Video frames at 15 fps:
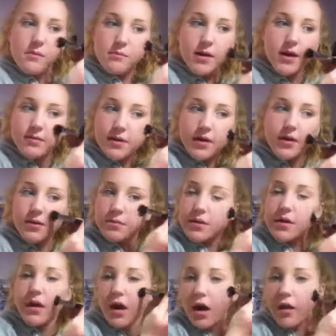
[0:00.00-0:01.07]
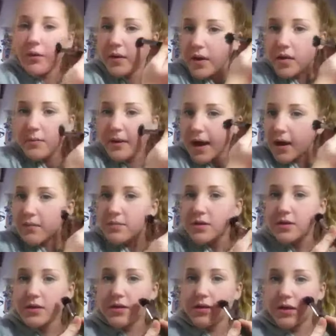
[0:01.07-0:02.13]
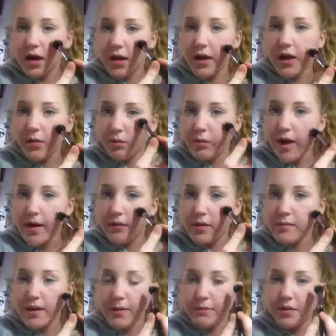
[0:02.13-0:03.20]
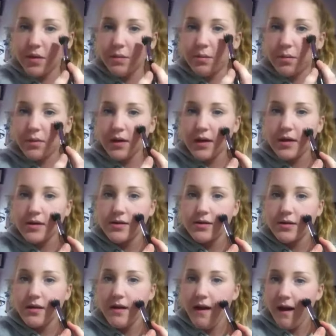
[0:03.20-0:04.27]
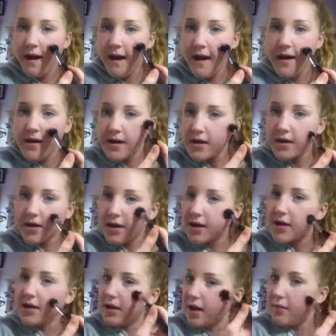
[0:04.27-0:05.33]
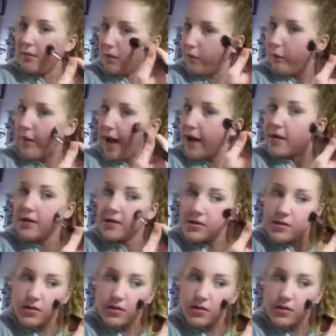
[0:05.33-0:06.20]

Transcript: But I'm not going to put it all the way on the back. I'm just going to start like right where my pupil is and then move back.